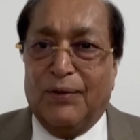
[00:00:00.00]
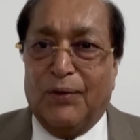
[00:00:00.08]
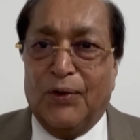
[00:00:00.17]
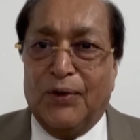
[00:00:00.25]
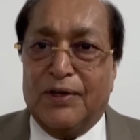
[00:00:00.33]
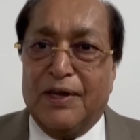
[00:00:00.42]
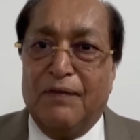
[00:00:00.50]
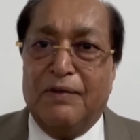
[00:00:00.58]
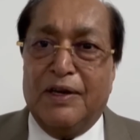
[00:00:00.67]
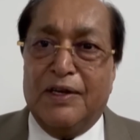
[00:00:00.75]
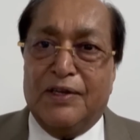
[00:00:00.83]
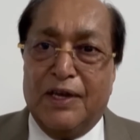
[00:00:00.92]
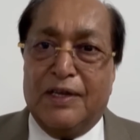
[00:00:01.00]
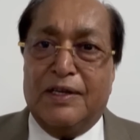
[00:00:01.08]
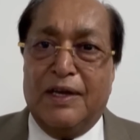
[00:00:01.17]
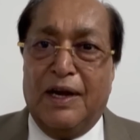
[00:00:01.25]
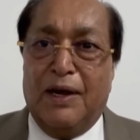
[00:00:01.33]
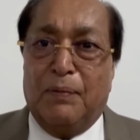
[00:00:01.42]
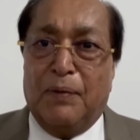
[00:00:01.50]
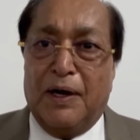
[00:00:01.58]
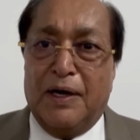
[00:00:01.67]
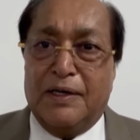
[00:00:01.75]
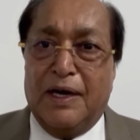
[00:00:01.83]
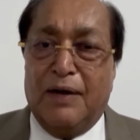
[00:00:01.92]
on the 76th
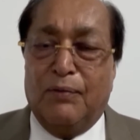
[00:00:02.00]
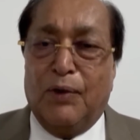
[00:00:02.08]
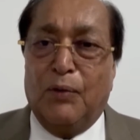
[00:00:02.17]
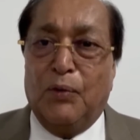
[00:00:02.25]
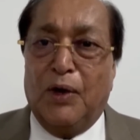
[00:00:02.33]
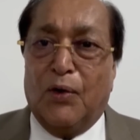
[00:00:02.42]
Independence Day, when we are